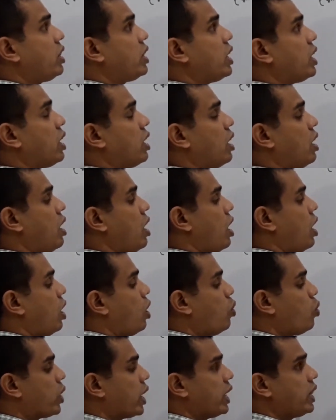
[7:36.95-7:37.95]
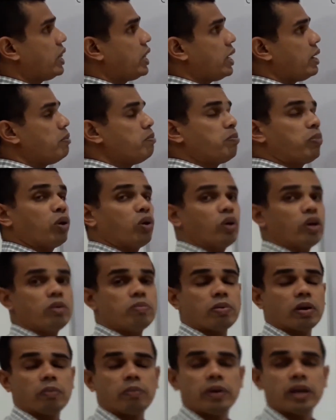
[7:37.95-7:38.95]
how can the employee
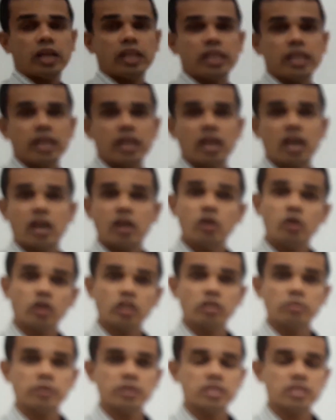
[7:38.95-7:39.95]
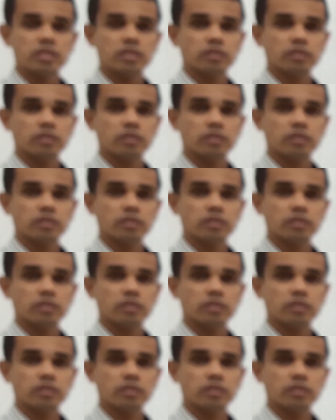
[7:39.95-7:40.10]
prepare their documents?